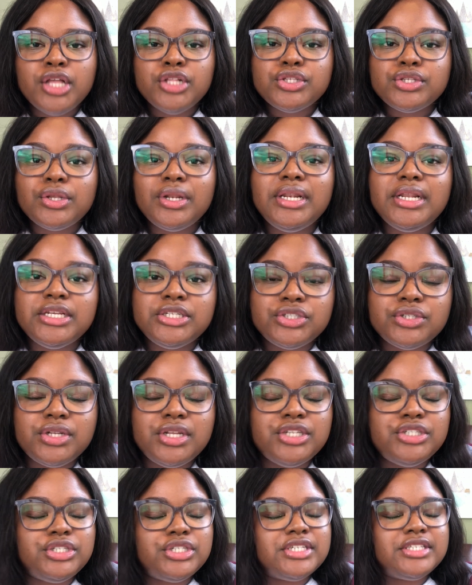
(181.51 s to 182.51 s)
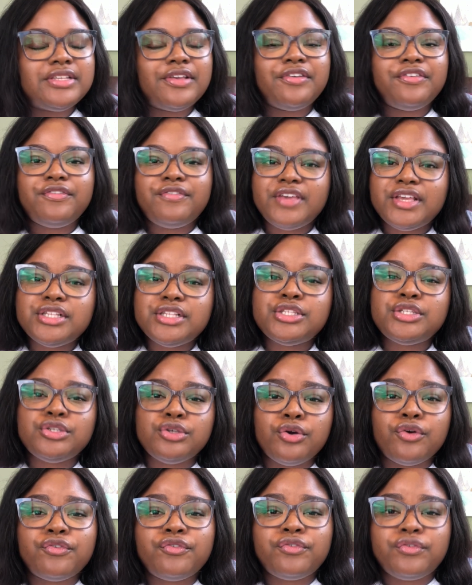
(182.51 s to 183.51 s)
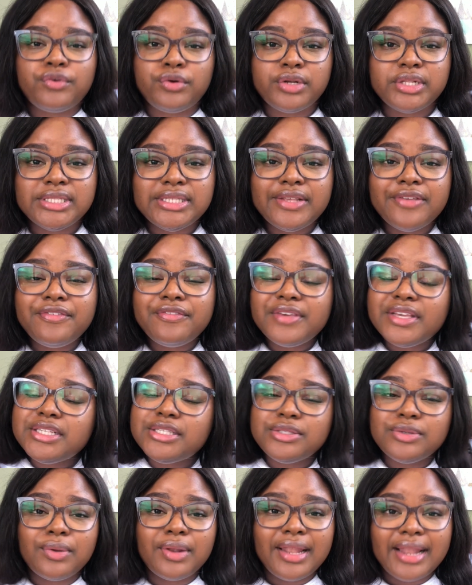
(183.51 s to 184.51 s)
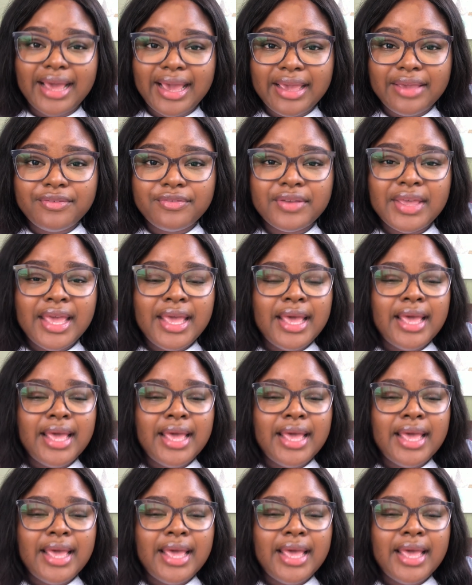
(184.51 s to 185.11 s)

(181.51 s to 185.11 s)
to literally just face your front, face your life.